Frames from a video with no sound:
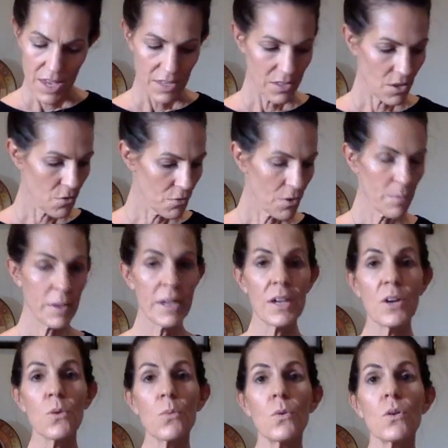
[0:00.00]
So from
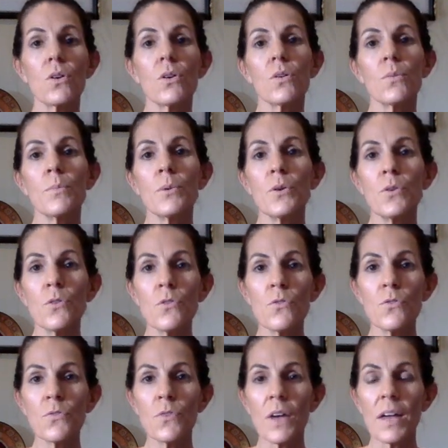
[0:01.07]
here, we'll
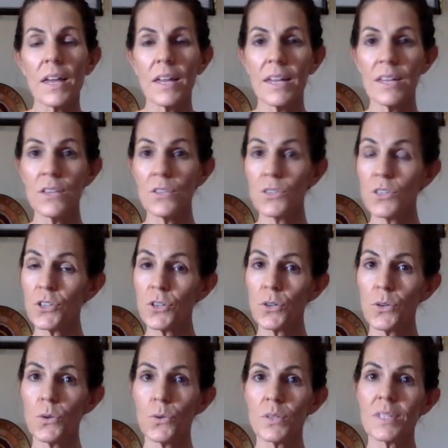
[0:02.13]
move
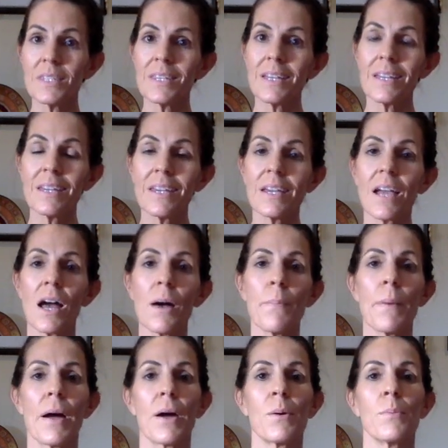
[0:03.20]
into syncing up
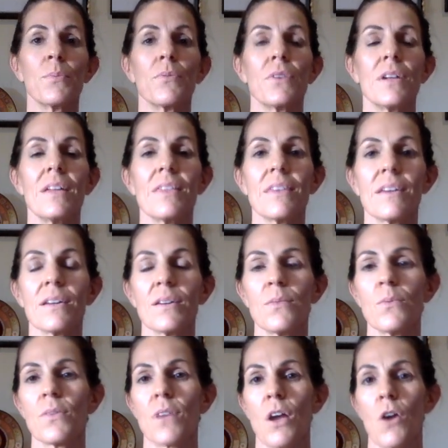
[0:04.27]
our breathing
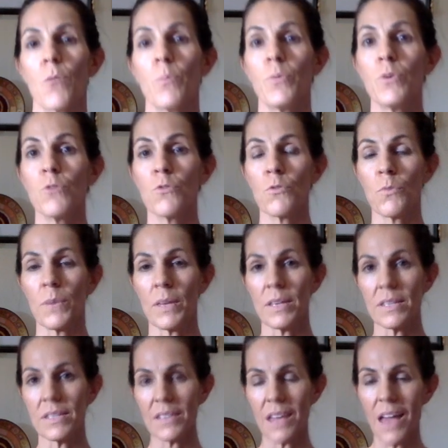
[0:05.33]
with our
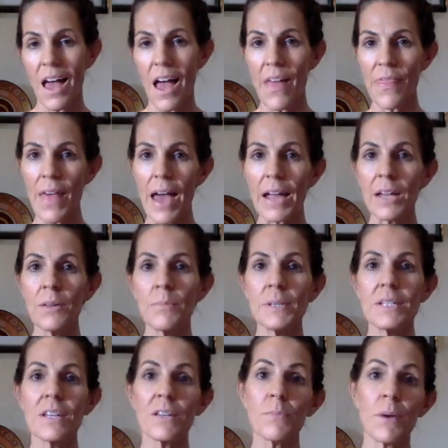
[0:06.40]
movement. And that can
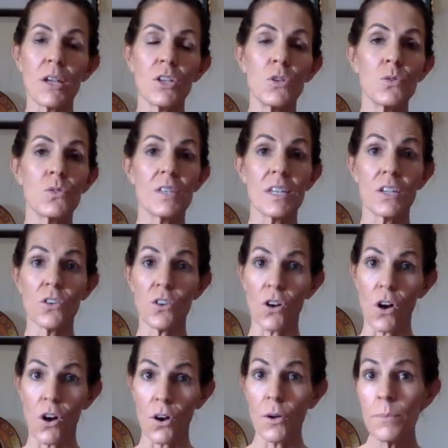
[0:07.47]
be done by using your
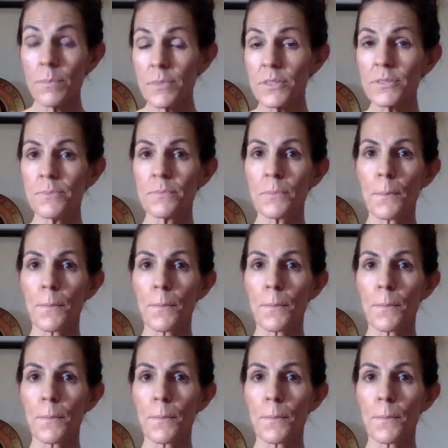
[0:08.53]
arms.